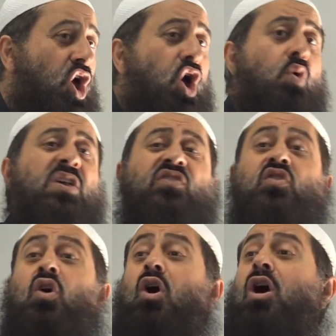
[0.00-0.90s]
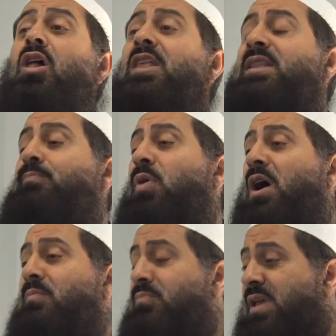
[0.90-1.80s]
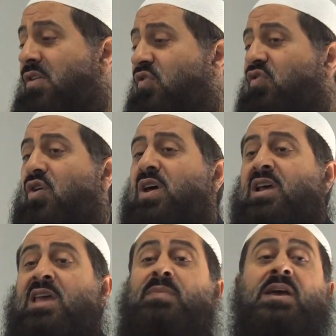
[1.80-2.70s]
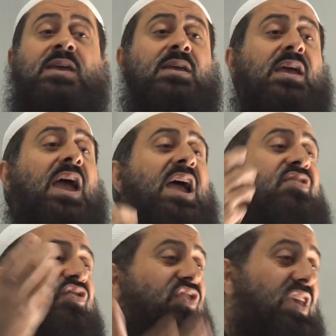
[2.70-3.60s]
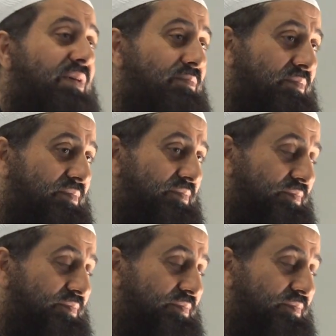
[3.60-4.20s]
Who is calling upon me so that I may answer him?